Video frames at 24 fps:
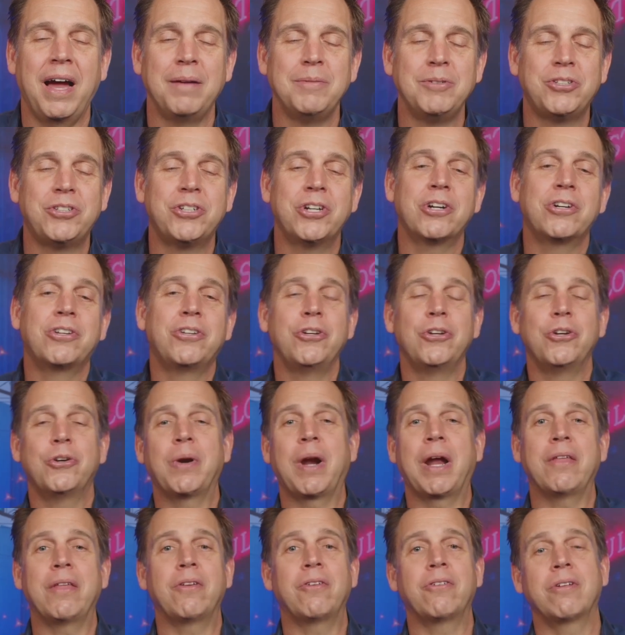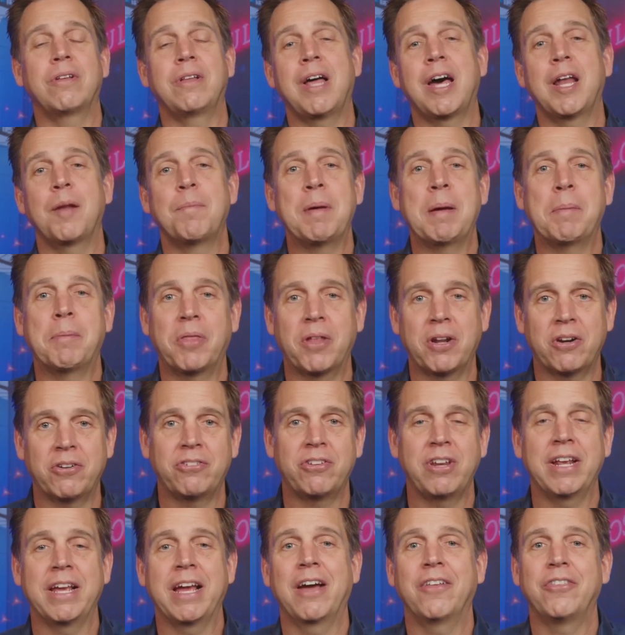I'm sure too, Greg, there's a lot of people that are
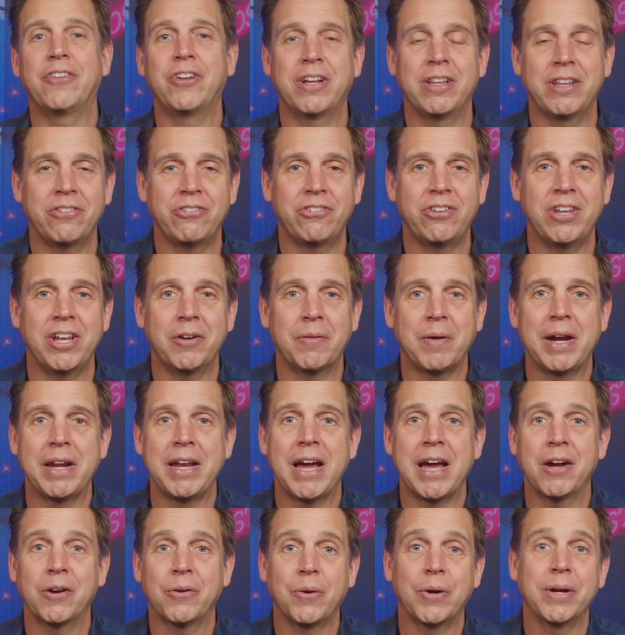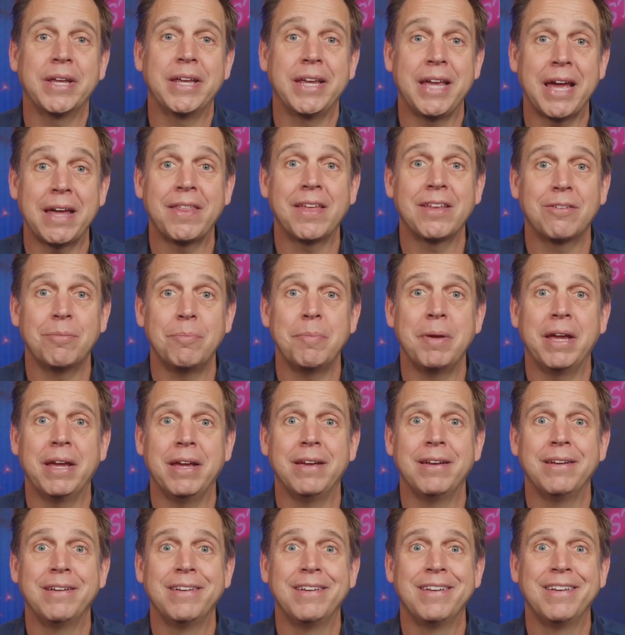sitting out there listening right now going, yeah, that's me.
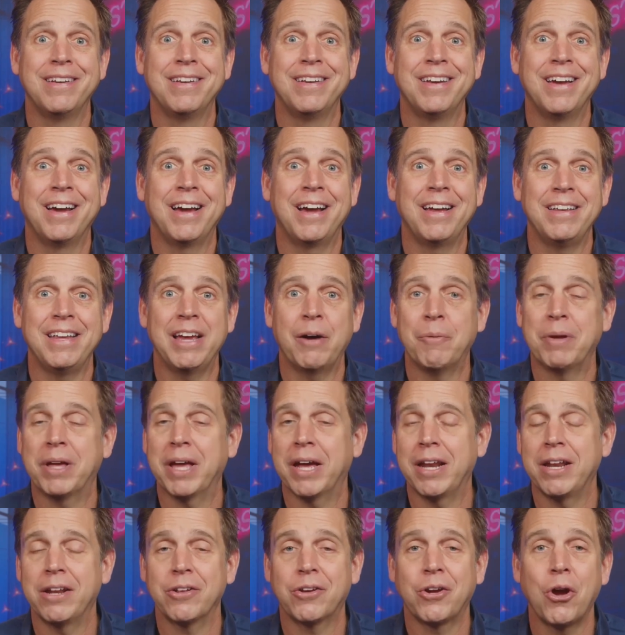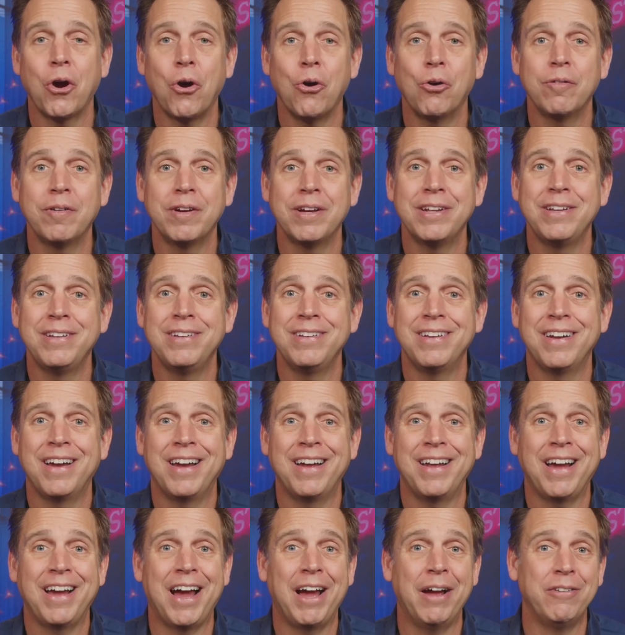Yeah, we got into COVID.
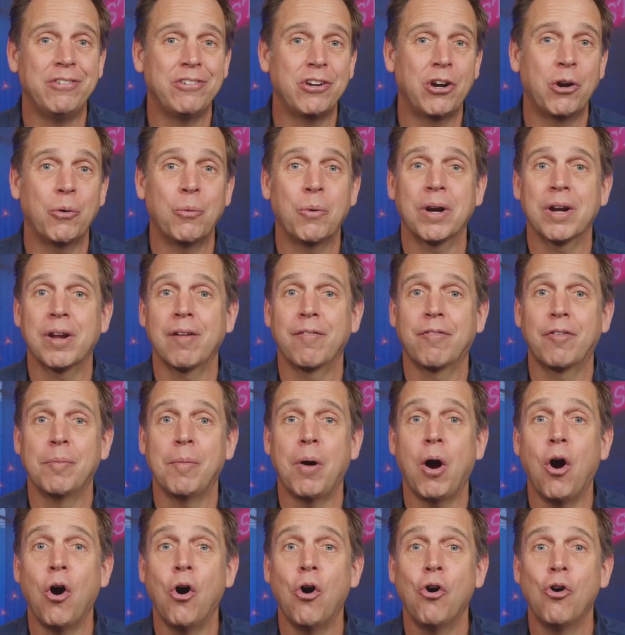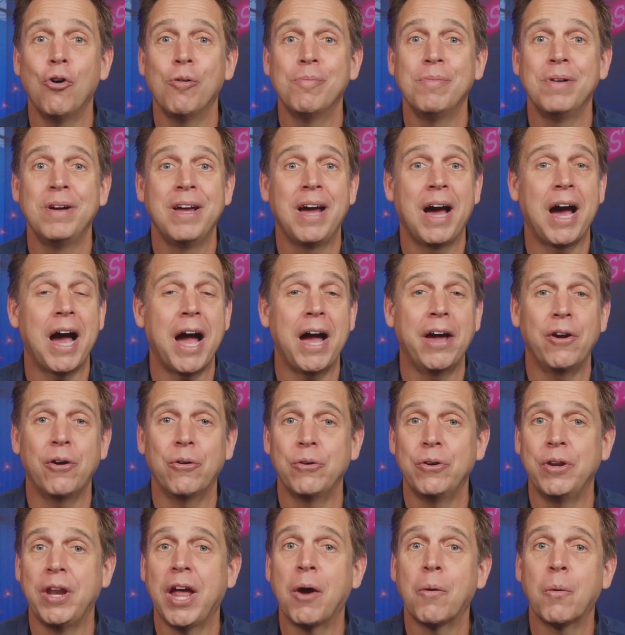I started working from home. I
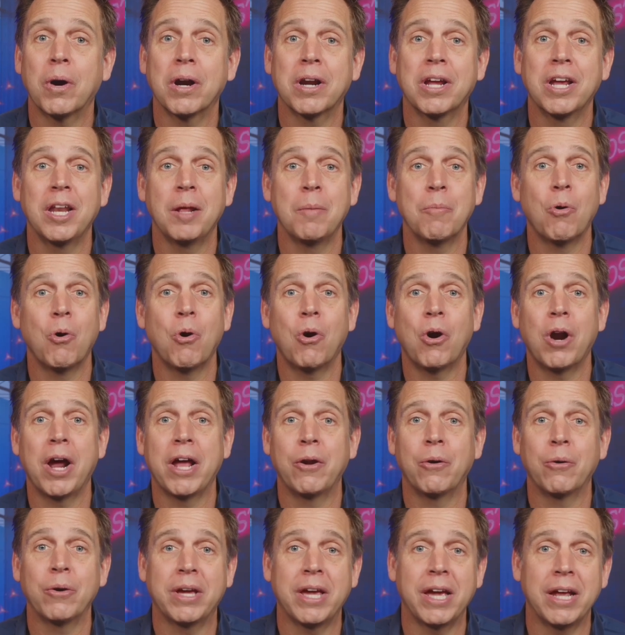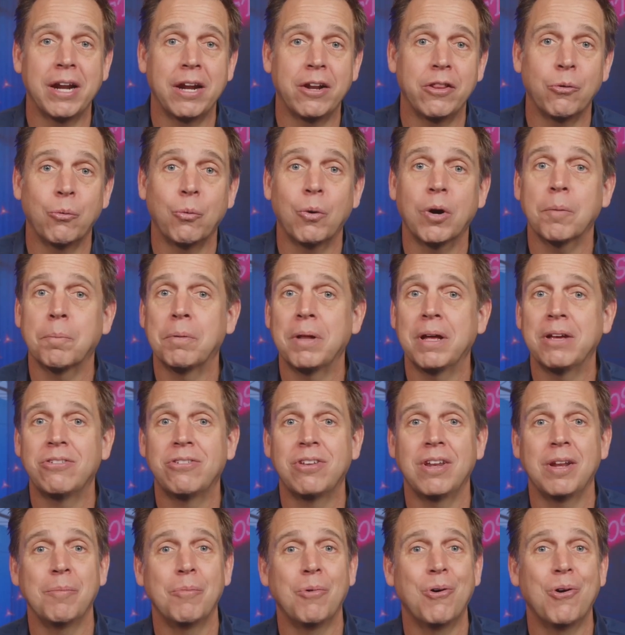don't network anymore. I don't get into the workplace
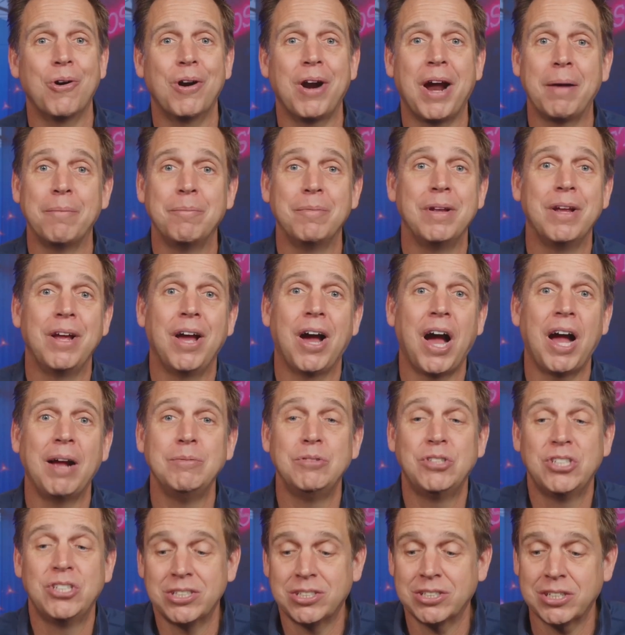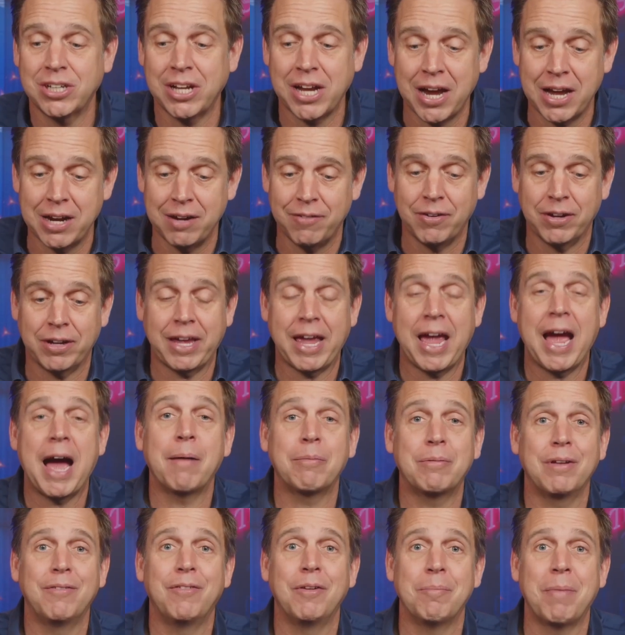anymore. I'm just kind of a
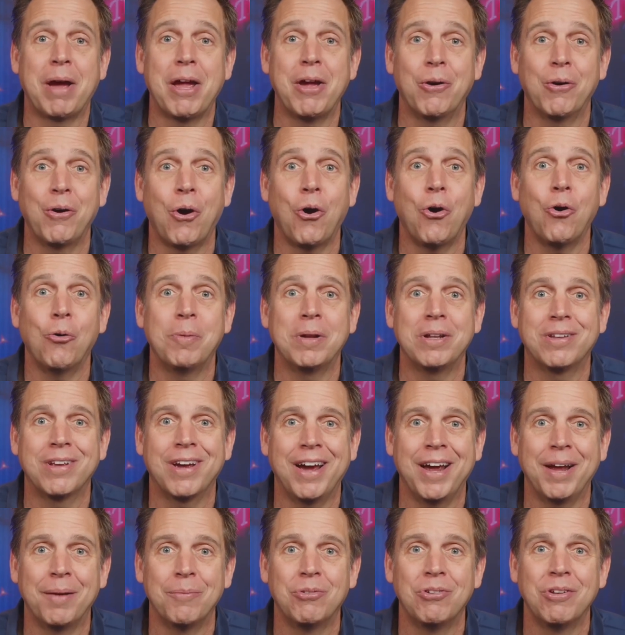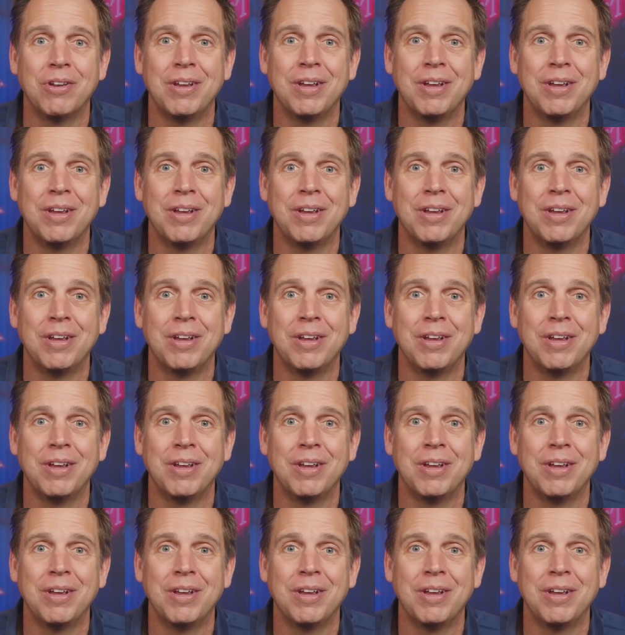captive in my own home at times,